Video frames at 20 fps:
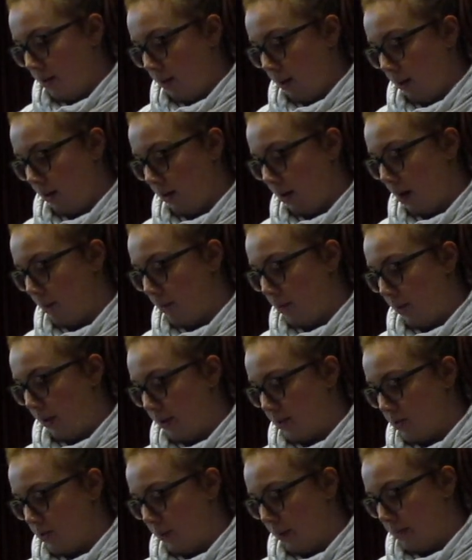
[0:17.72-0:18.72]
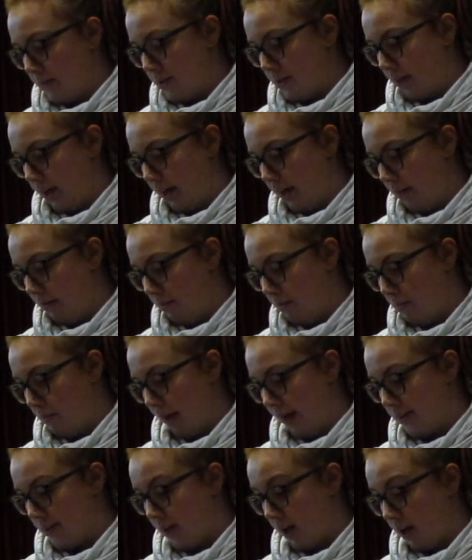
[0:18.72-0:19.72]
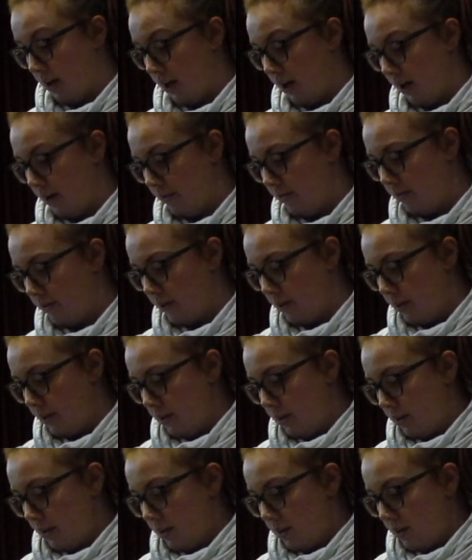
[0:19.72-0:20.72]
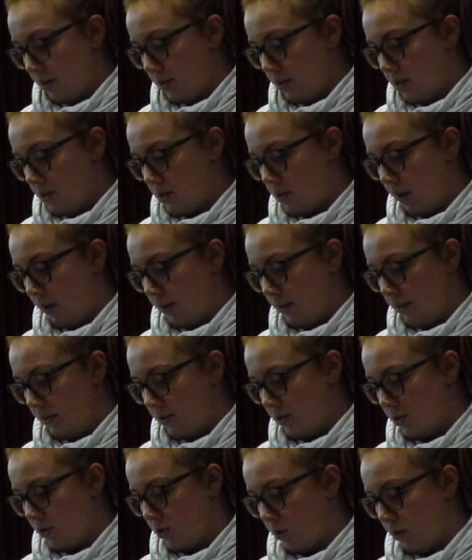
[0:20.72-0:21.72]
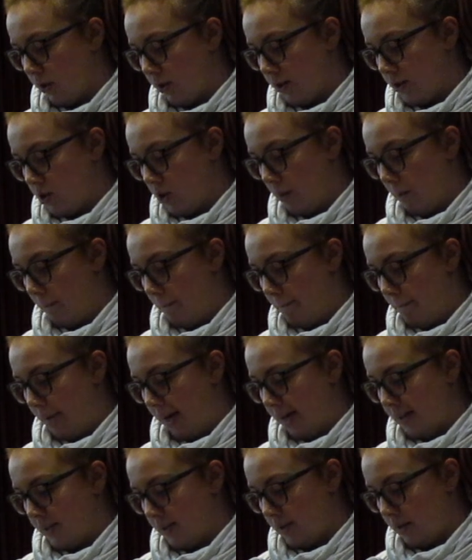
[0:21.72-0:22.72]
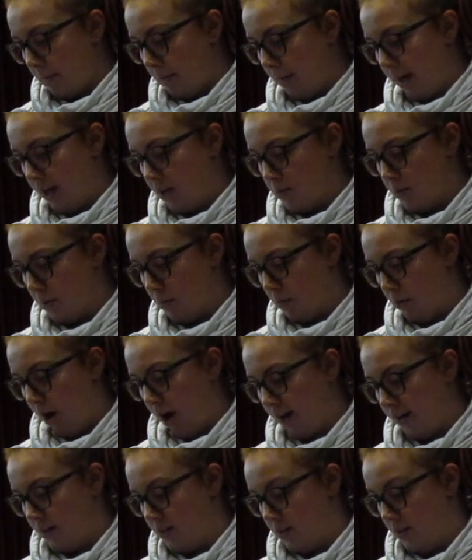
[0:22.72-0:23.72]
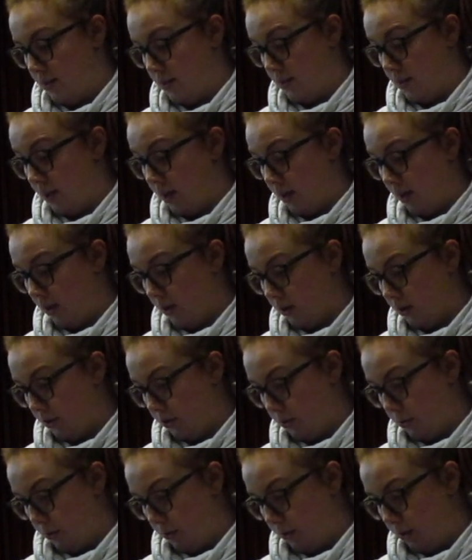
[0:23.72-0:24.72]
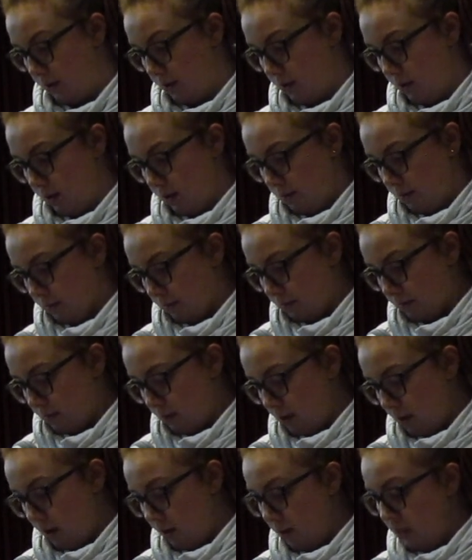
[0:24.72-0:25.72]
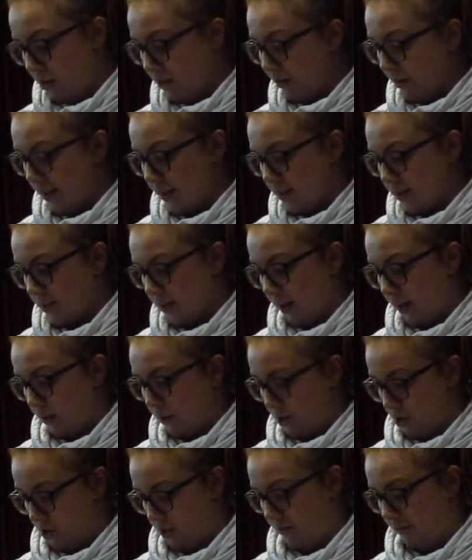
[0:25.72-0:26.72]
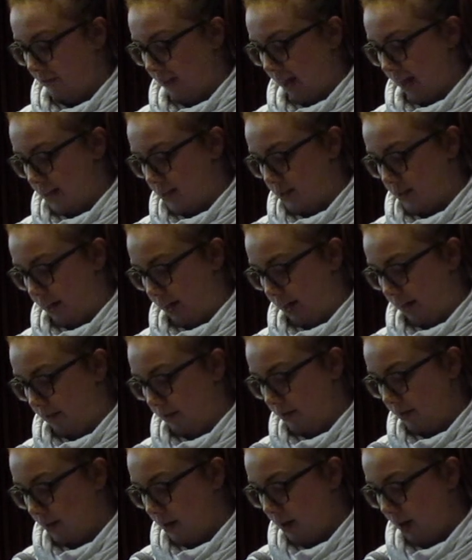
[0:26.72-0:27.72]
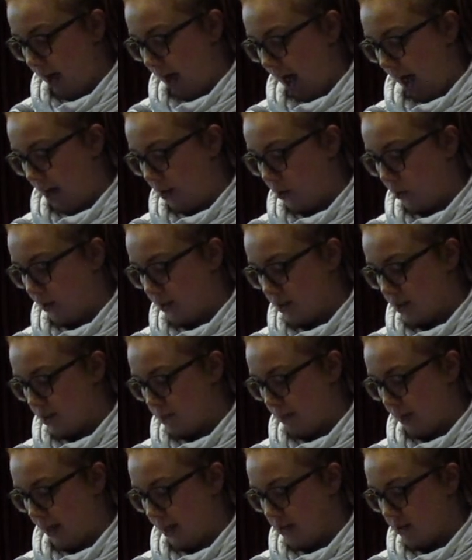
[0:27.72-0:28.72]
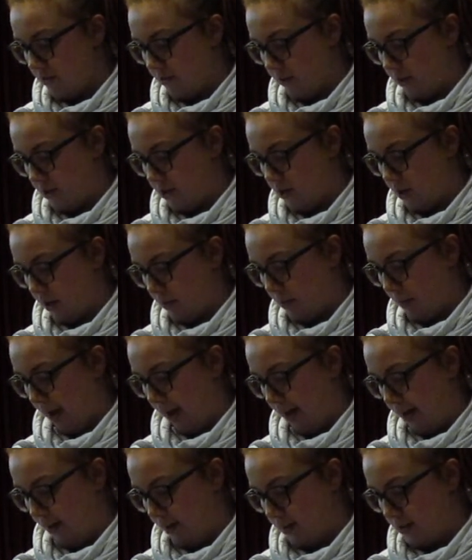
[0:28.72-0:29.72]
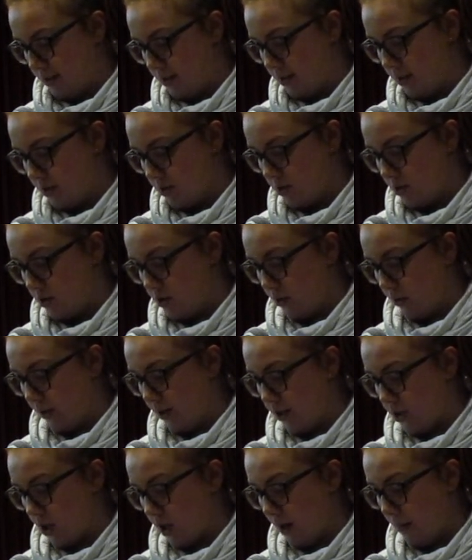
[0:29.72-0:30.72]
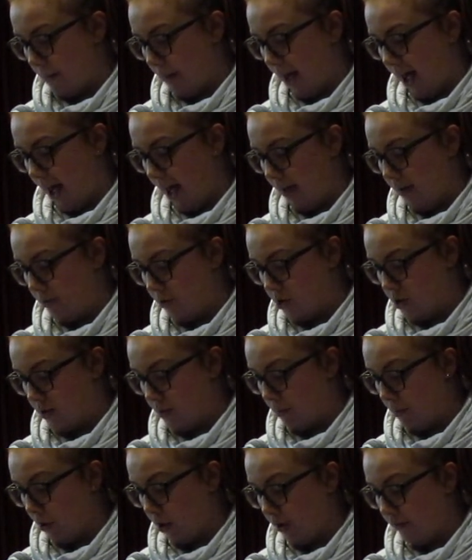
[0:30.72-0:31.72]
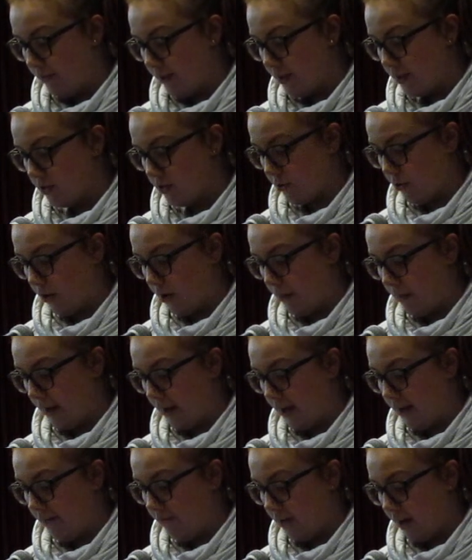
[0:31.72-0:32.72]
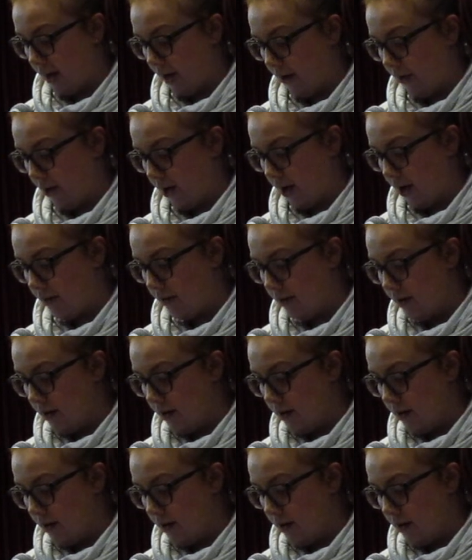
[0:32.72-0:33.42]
On the Commonwealth's website, mass.gov, salt storage best management practices include the right site, which is a flat site, adequate space for the salt piles, storage on a pad, which is impervious or a paved area,